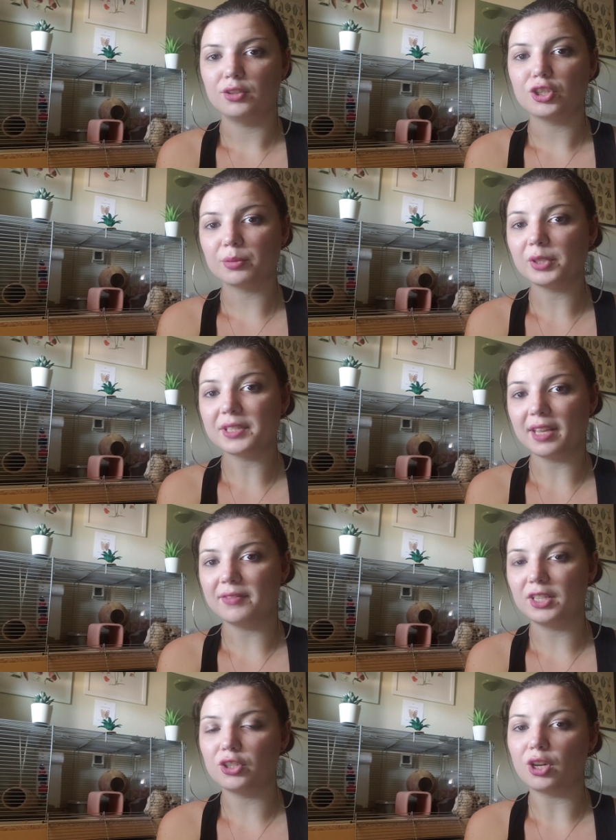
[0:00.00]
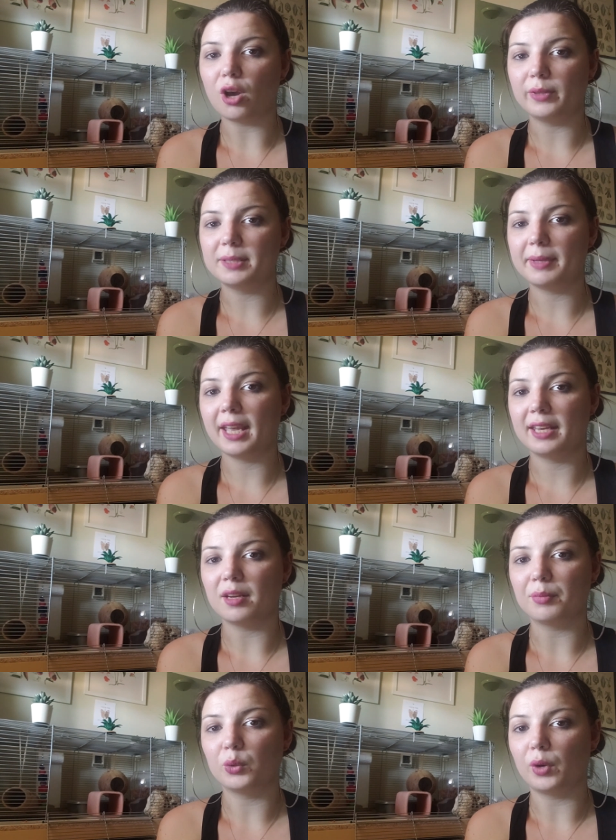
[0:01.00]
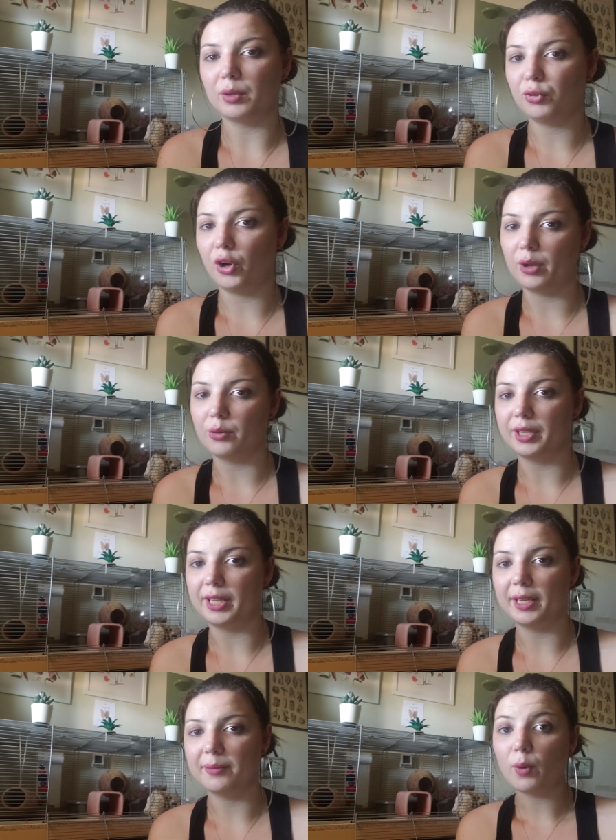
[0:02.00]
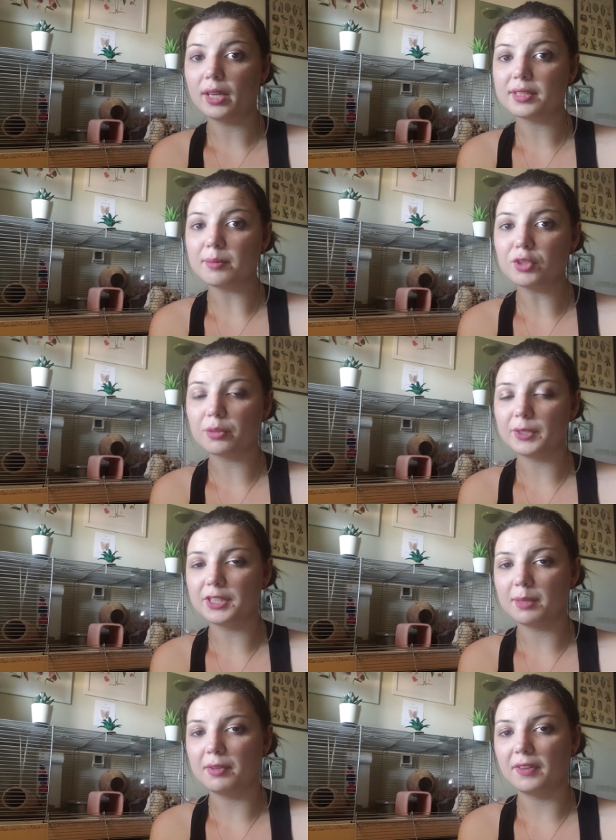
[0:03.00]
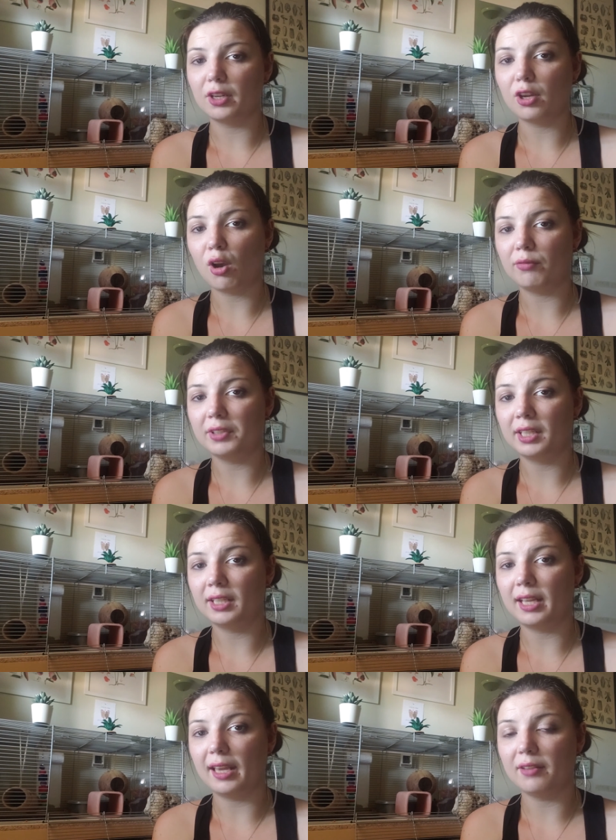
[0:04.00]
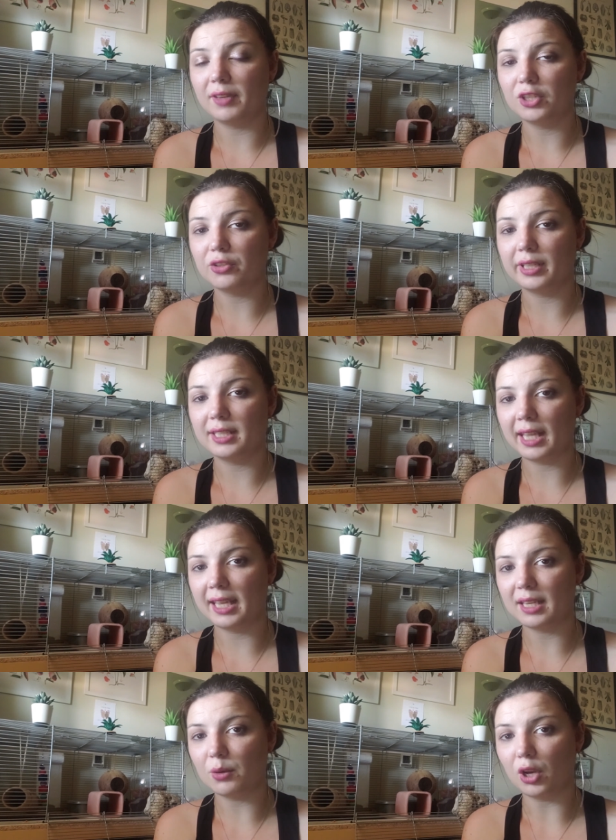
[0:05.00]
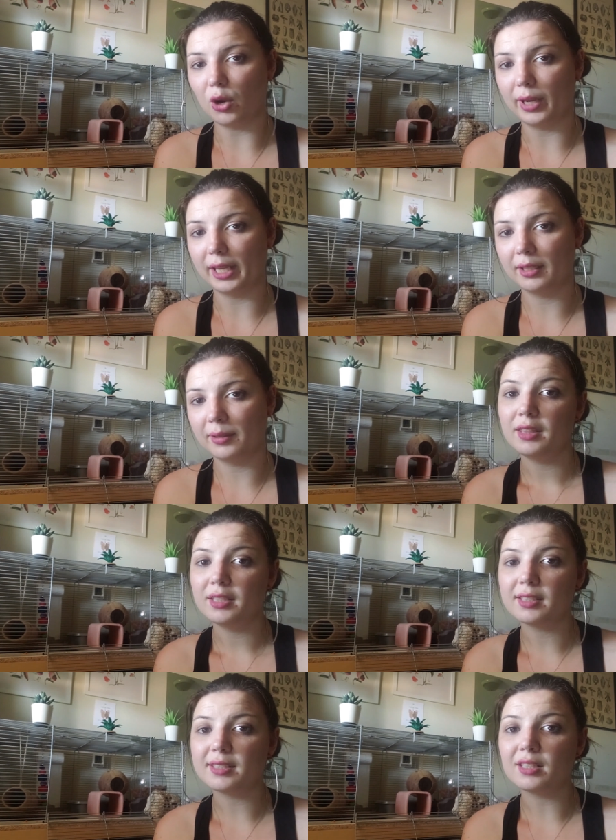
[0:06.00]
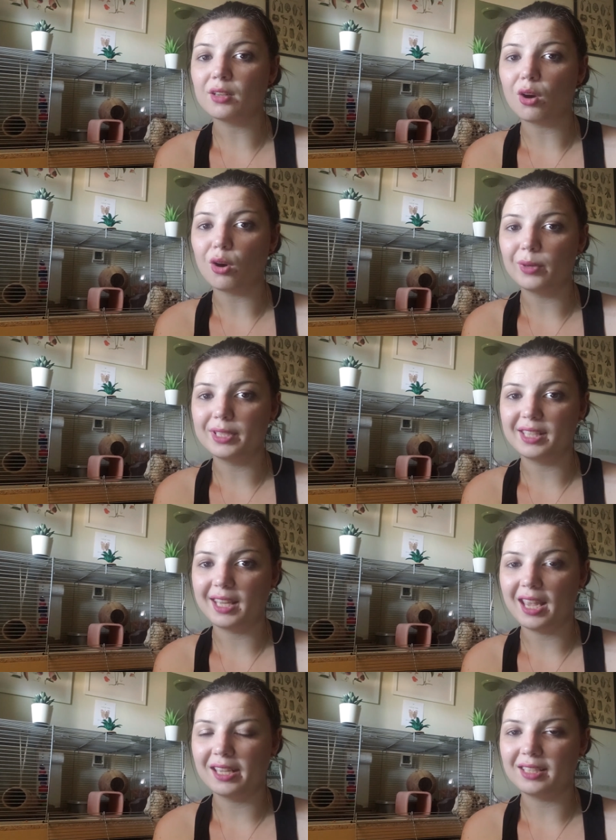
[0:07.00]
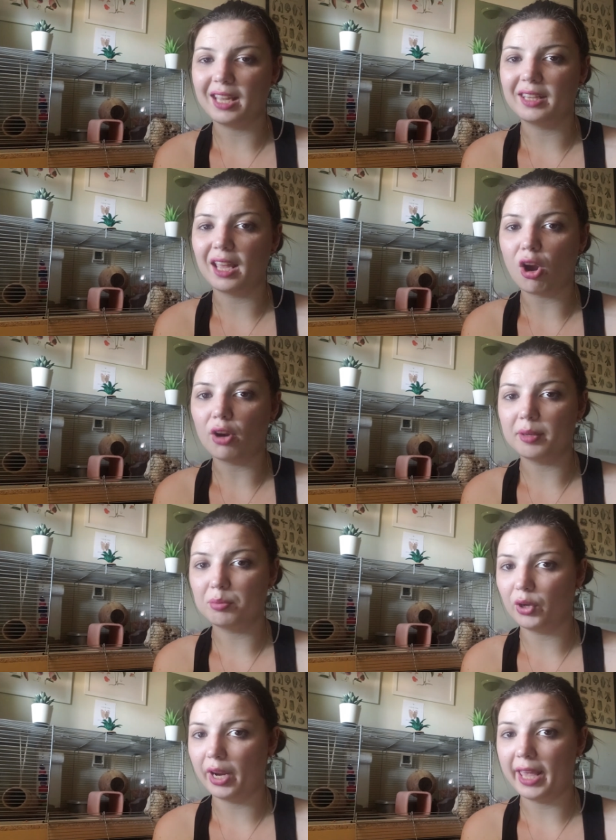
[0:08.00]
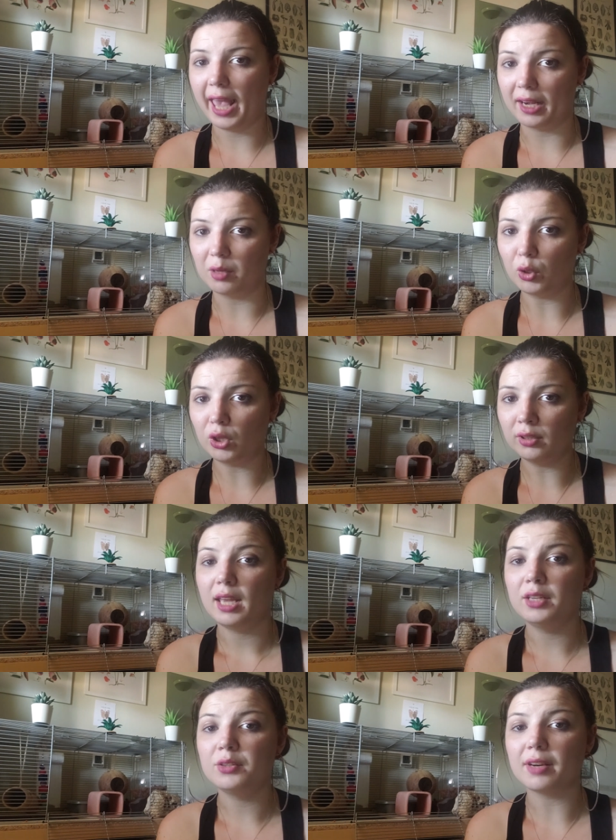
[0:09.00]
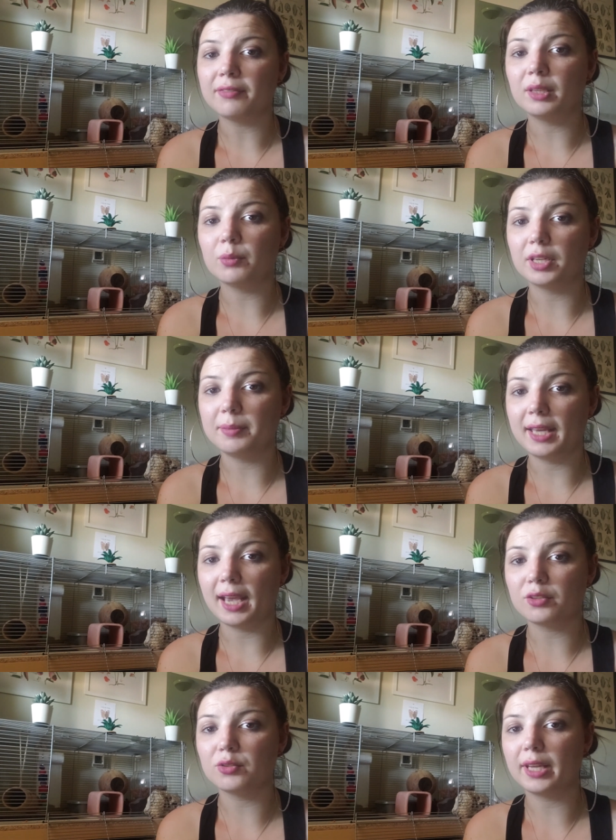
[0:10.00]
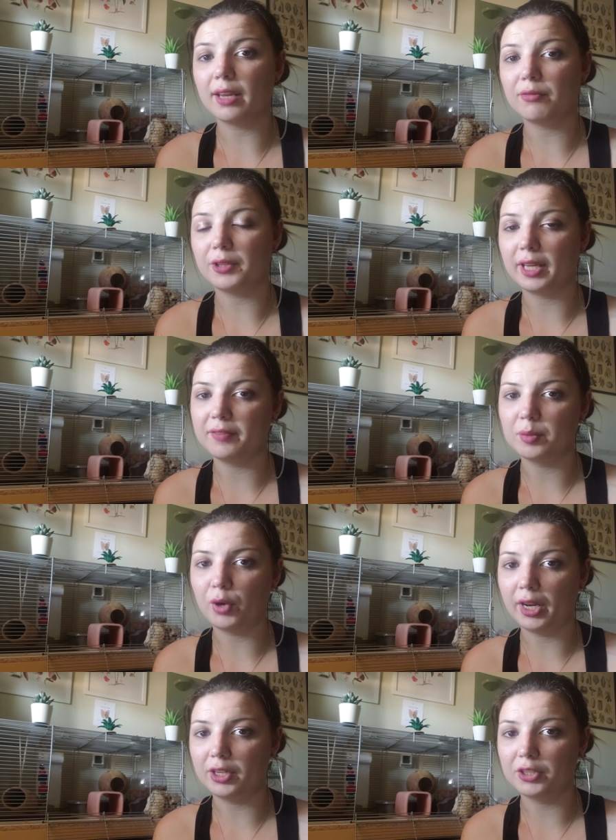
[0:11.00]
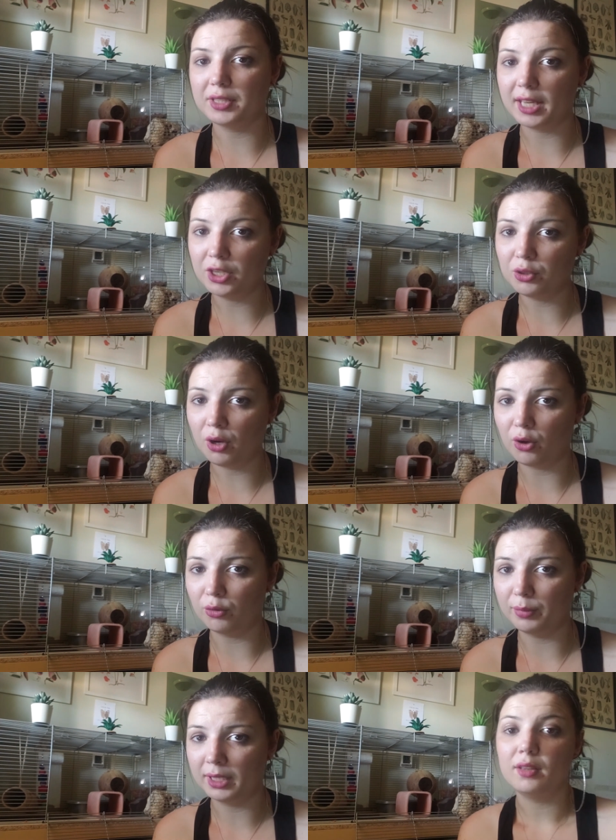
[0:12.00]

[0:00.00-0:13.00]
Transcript: Gerbil safety should always be a #1 priority. While some gerbils can be very confident, adventurous, and outgoing, this isn't always the case, and they are a prey animal, and you definitely want to be extra careful of the predators in your home,